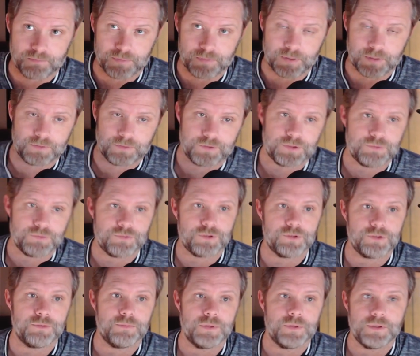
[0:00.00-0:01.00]
below on
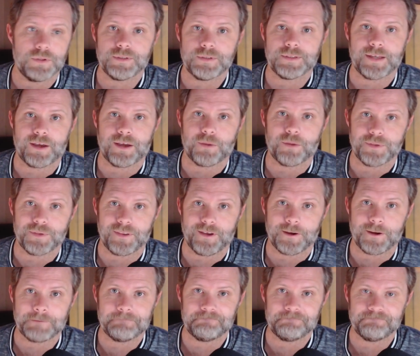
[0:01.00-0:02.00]
YouTube to help you
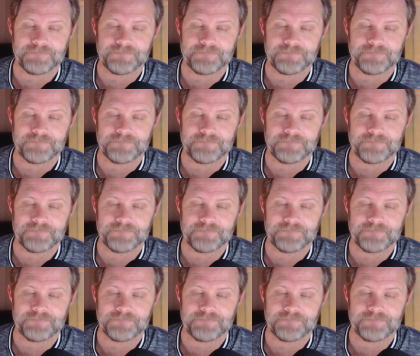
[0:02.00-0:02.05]
there.